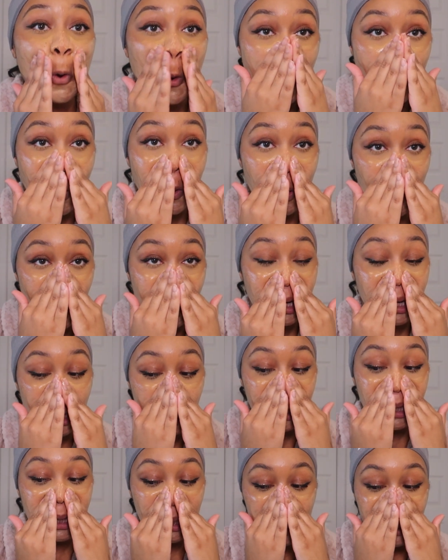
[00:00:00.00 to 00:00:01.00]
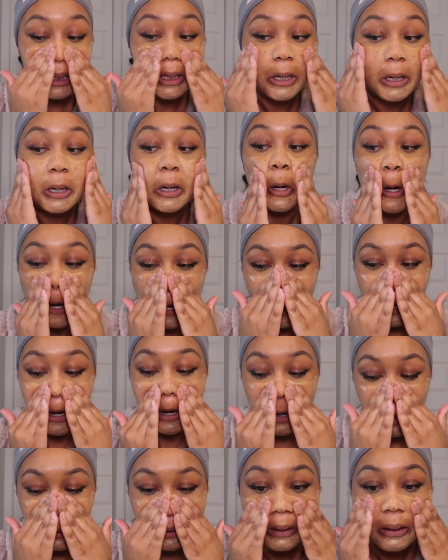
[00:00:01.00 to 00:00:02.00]

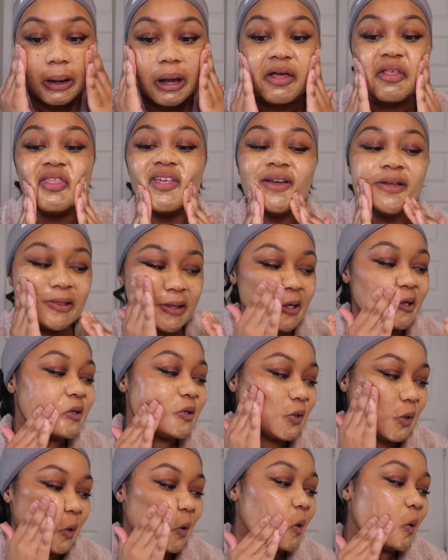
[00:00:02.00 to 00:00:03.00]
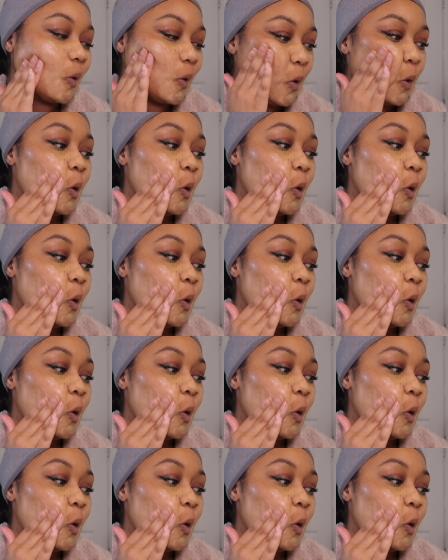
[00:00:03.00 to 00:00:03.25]
or I think that's it.